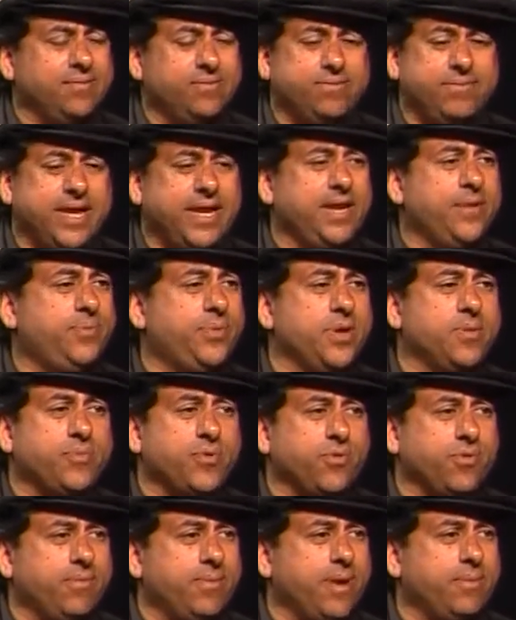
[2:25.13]
Many
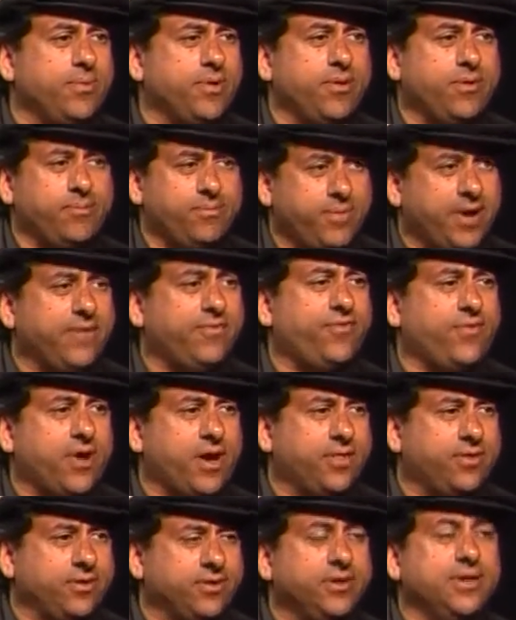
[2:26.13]
people remember my
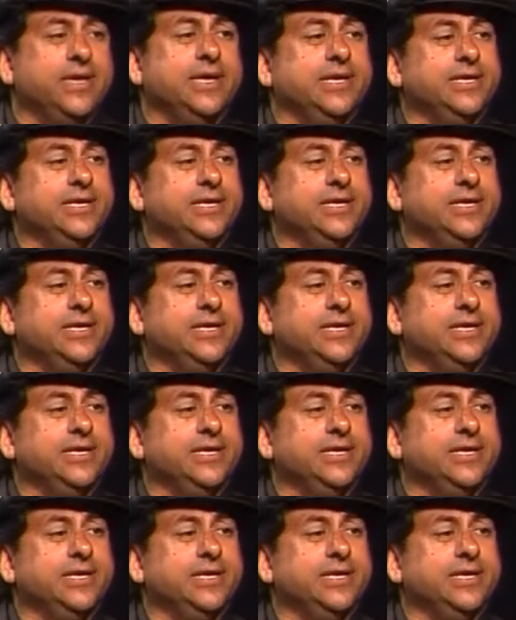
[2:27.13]
father,